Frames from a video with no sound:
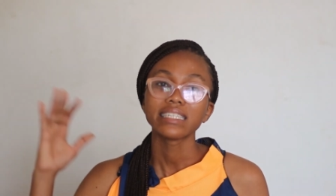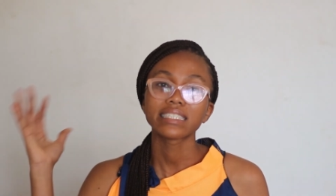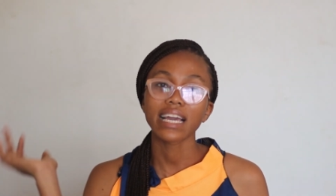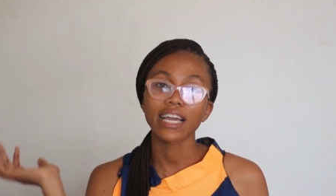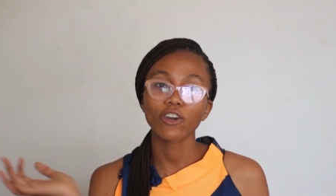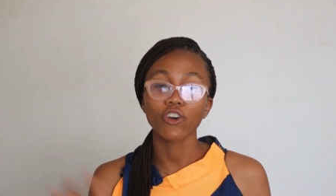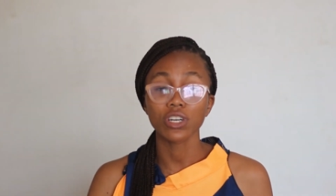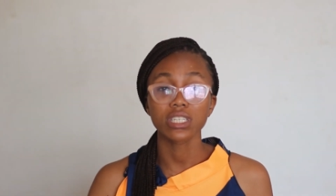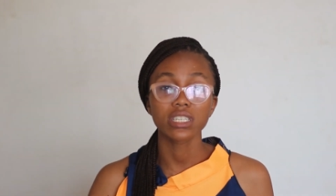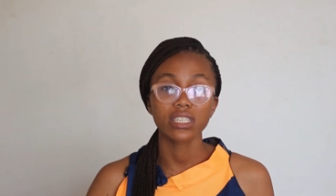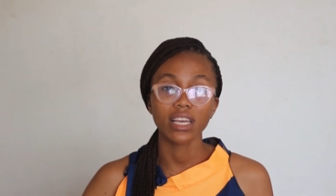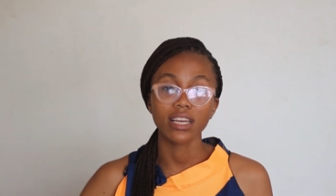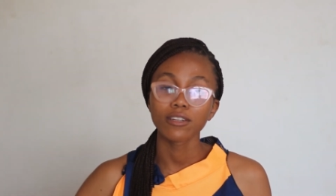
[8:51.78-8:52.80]
10
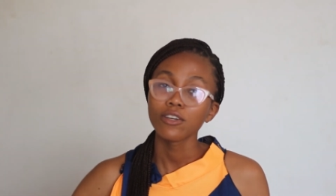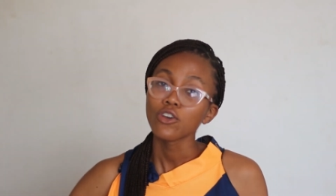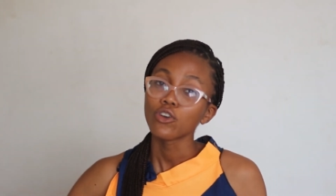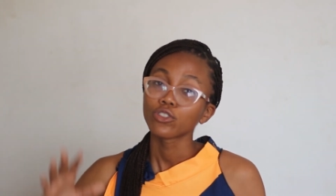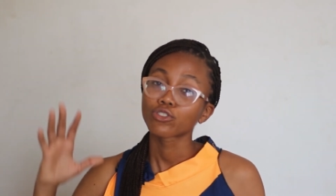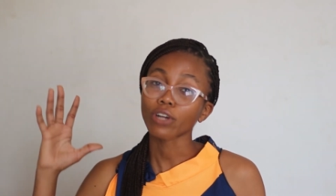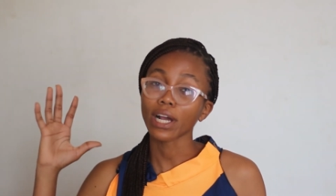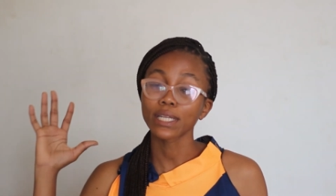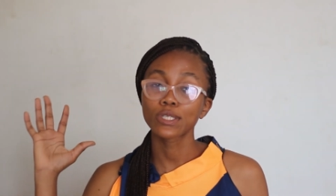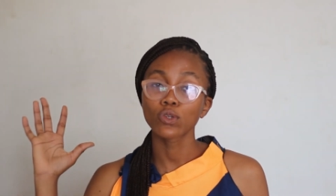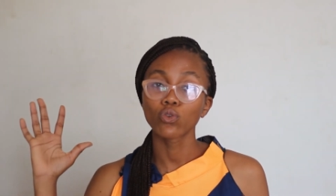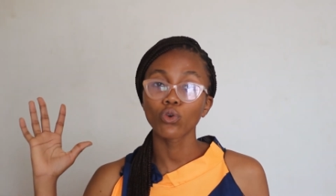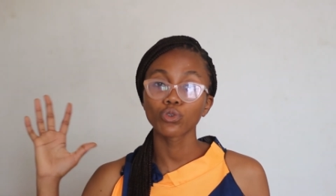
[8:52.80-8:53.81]
courses, then try
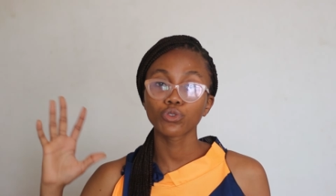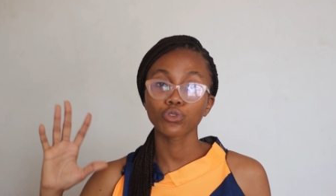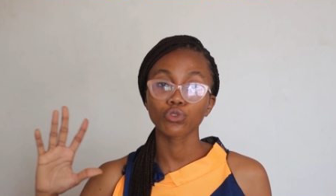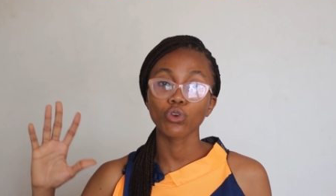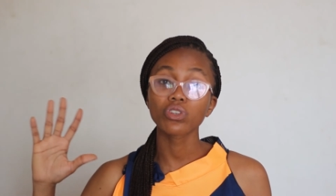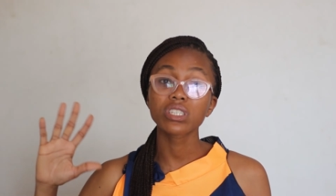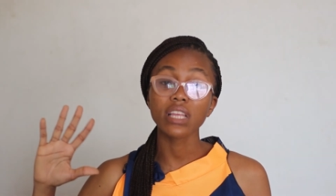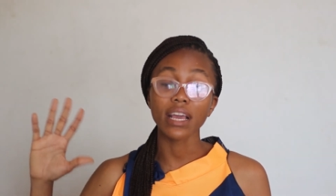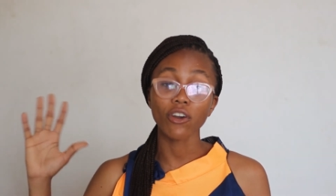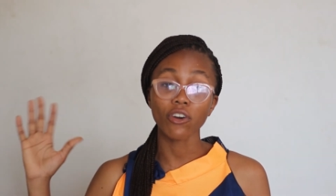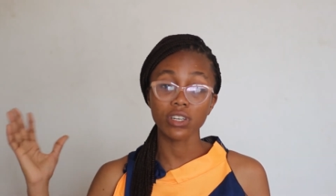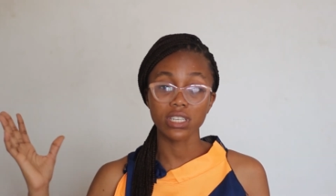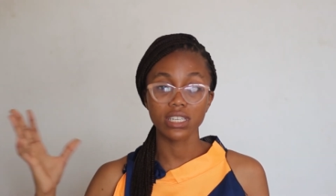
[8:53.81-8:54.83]
to load those
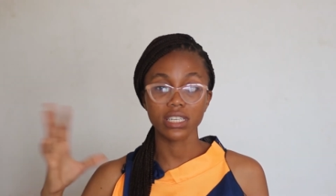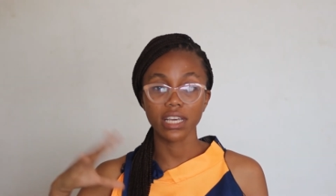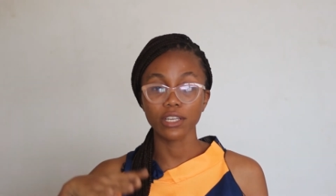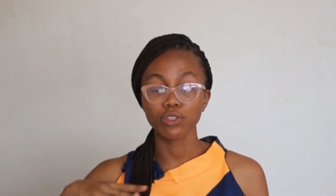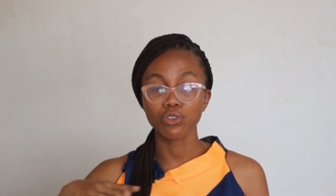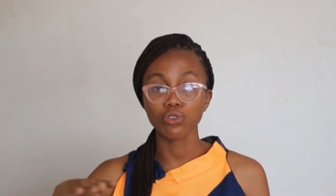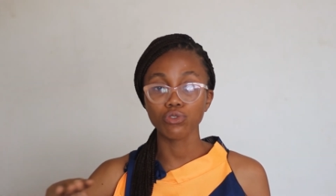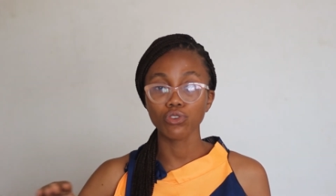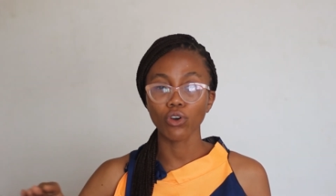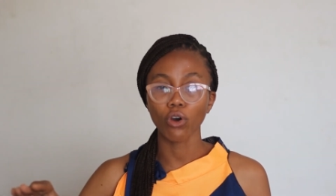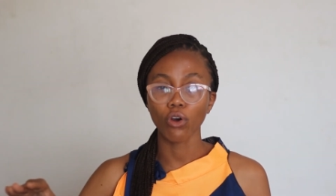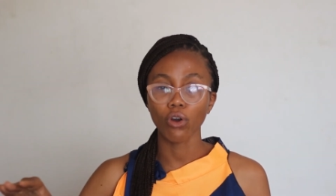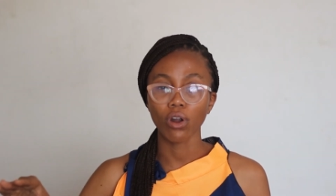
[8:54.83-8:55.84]
10 courses into
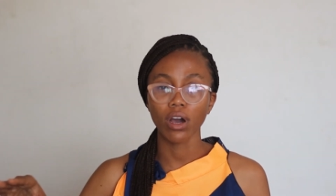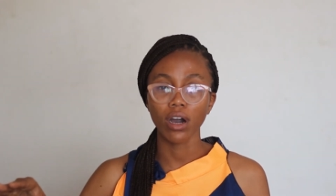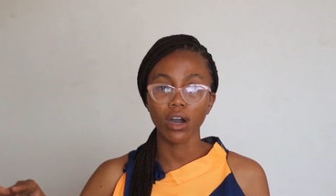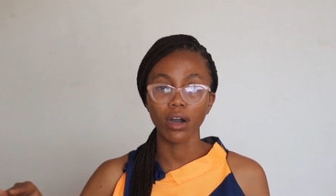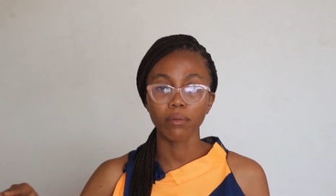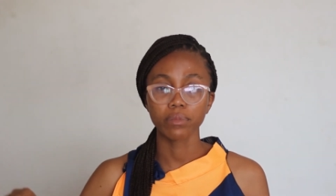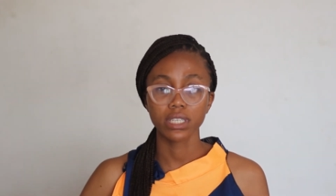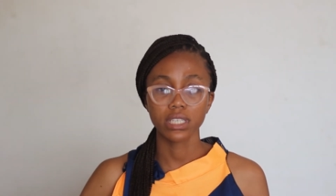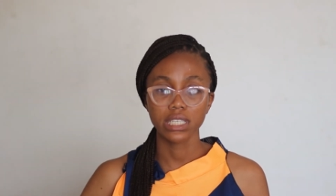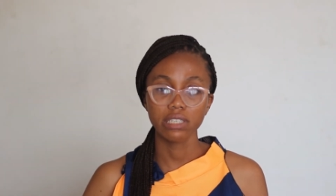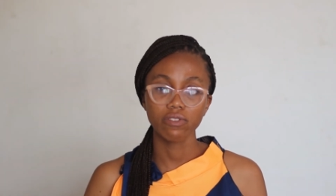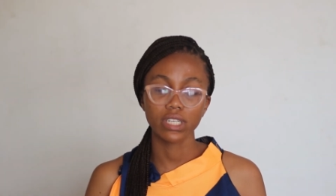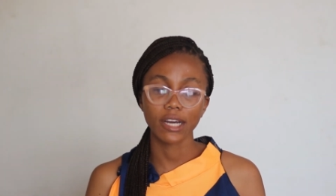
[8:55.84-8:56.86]
your
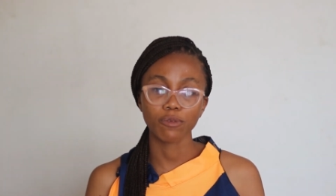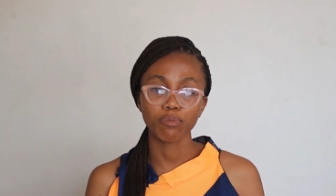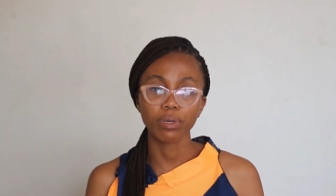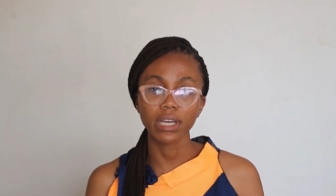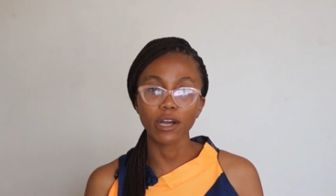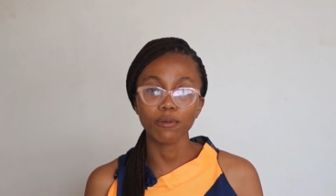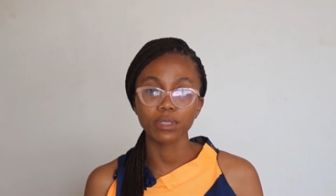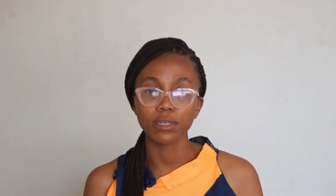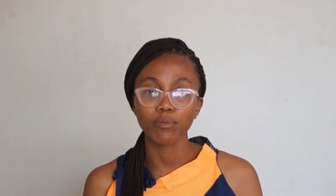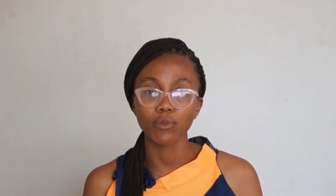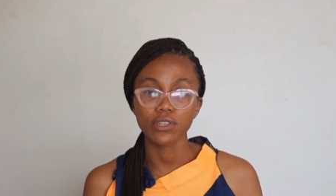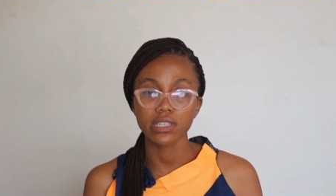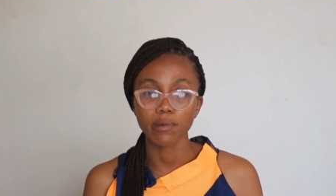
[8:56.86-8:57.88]
CV. Now pick up the
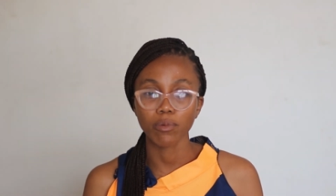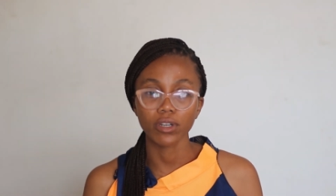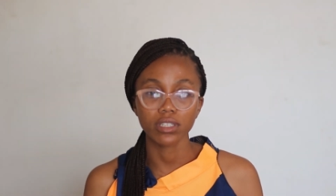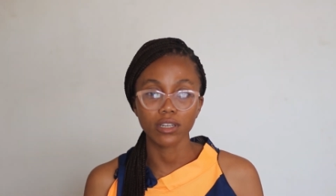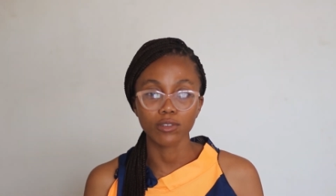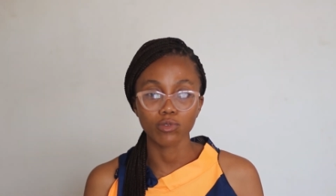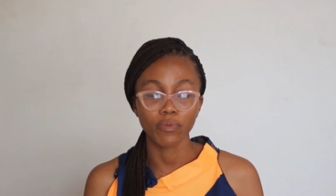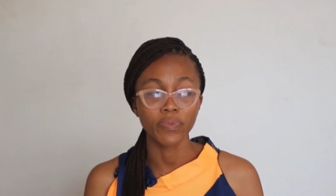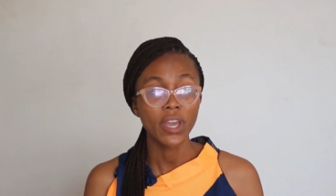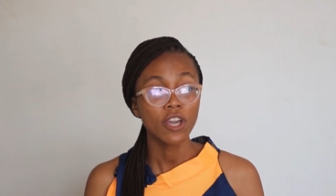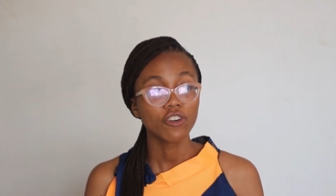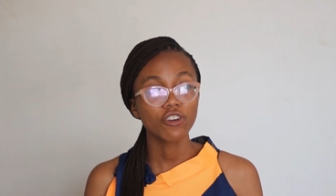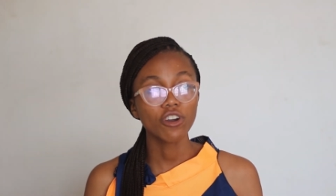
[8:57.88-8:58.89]
most important one.
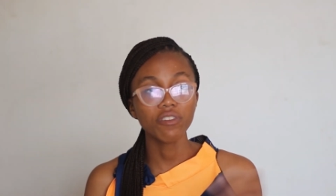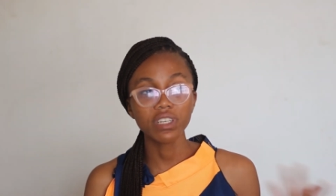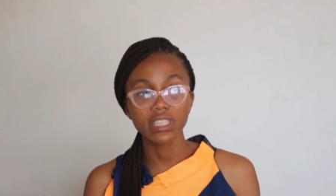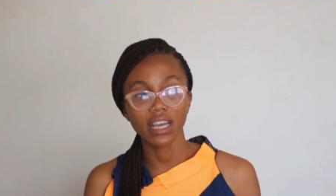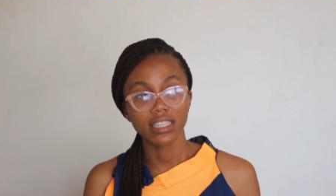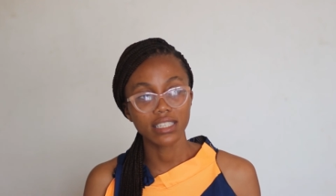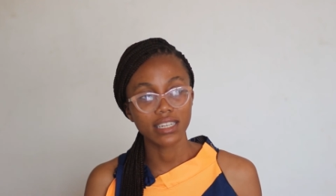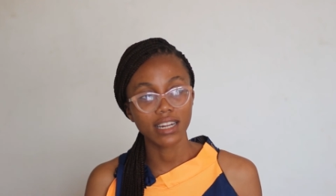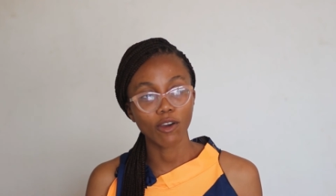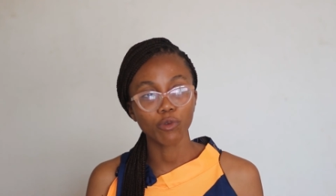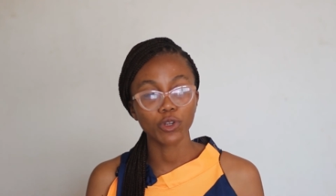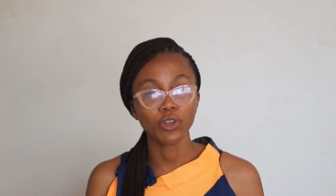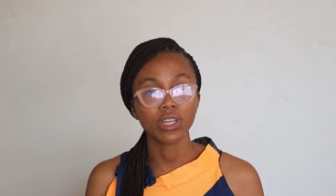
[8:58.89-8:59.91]
COVID-19,
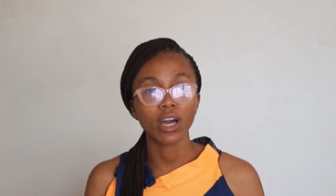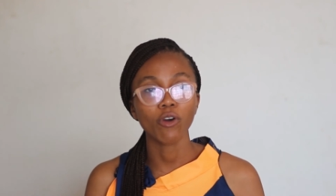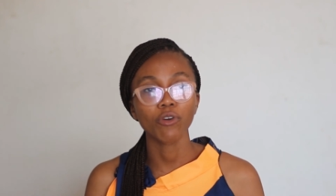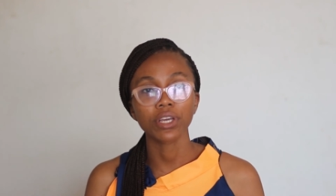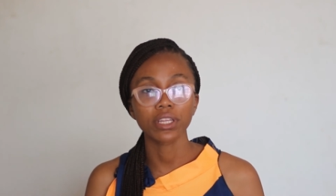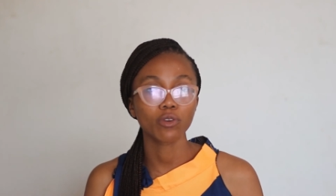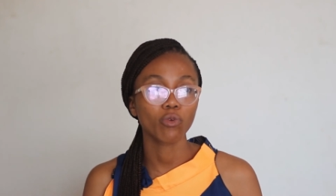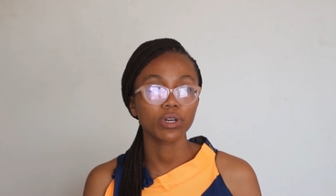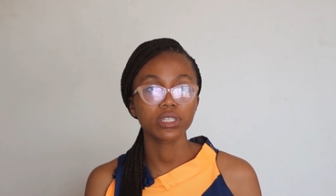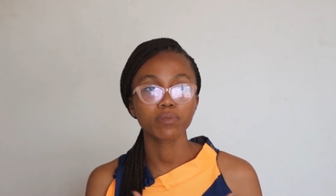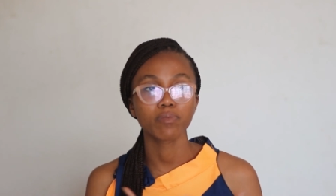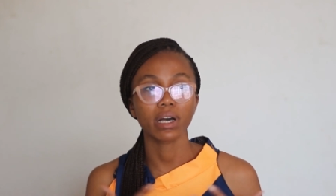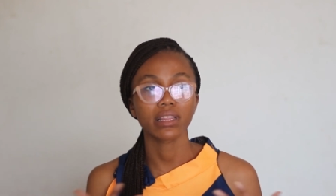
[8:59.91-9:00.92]
now we know that, okay, the
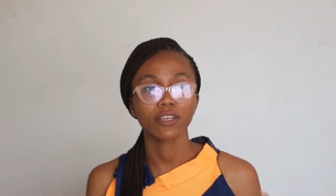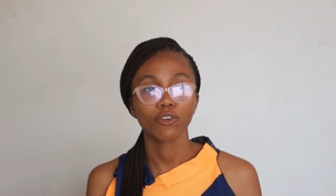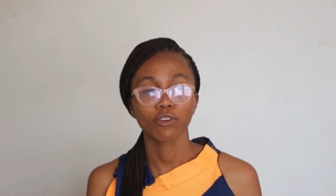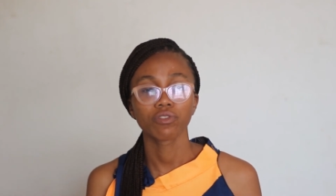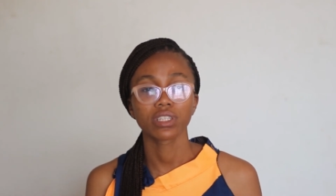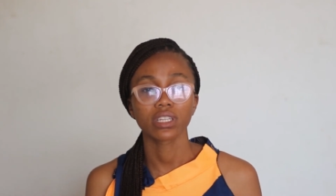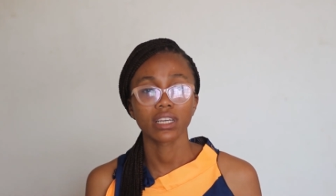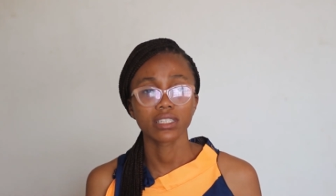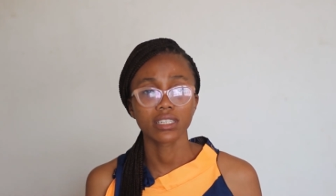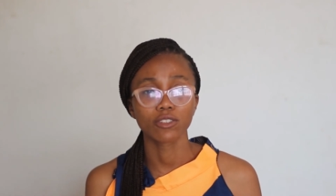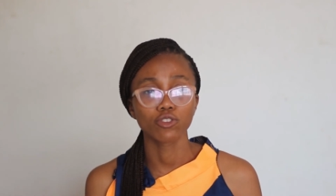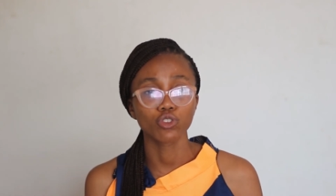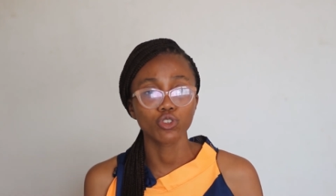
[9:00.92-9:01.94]
world is battling
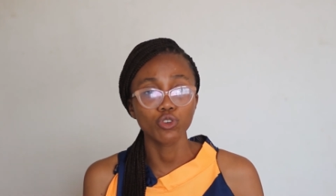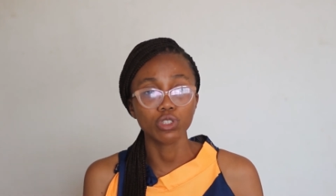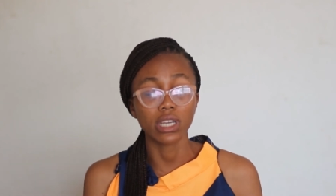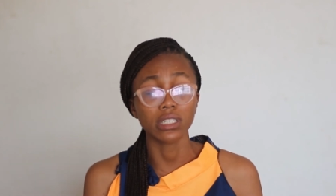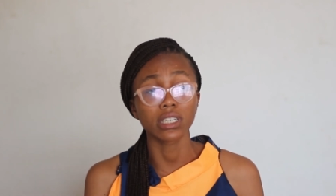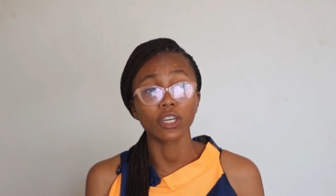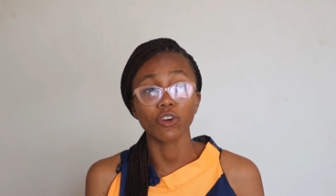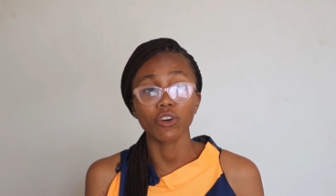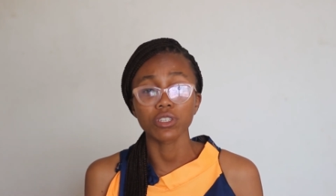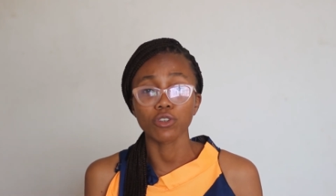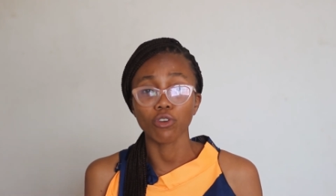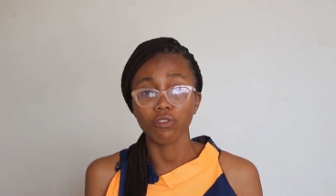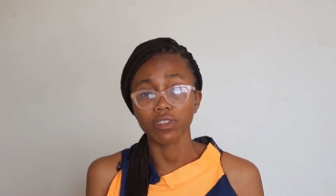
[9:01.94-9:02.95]
COVID-19. You taking a
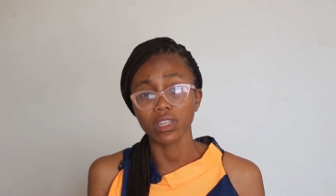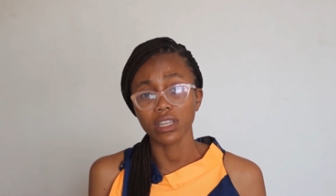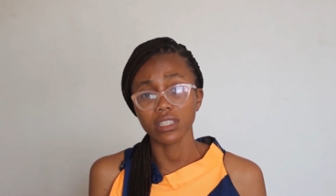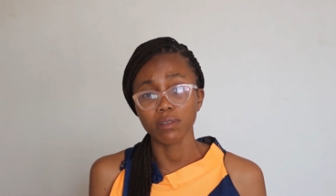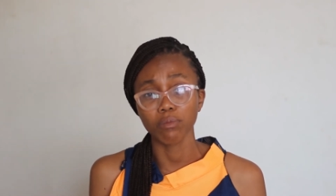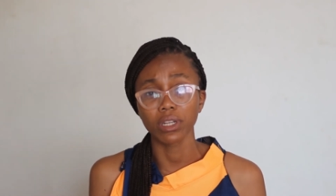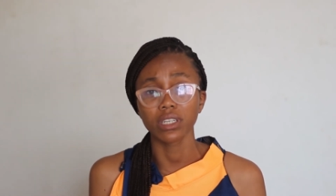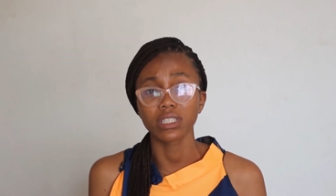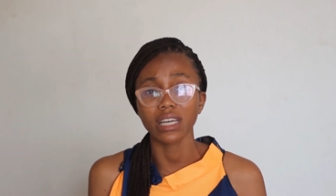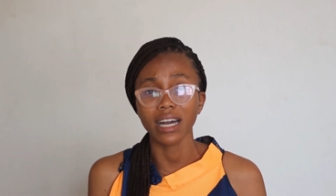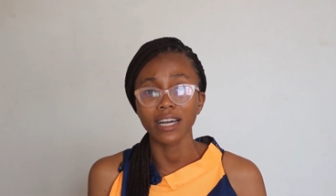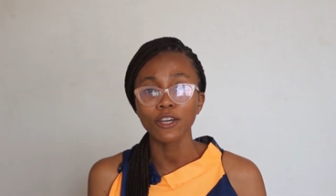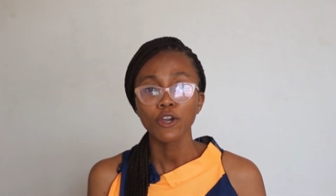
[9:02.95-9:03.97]
course in COVID-19, meaning
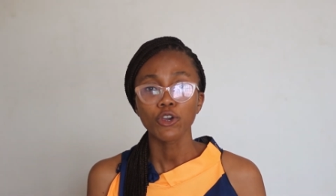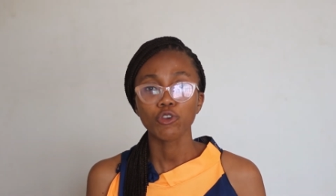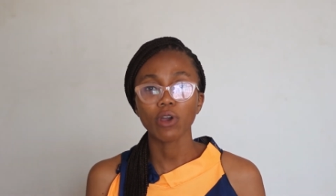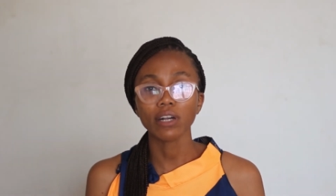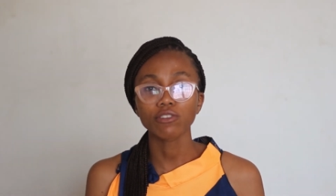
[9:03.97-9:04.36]
that you're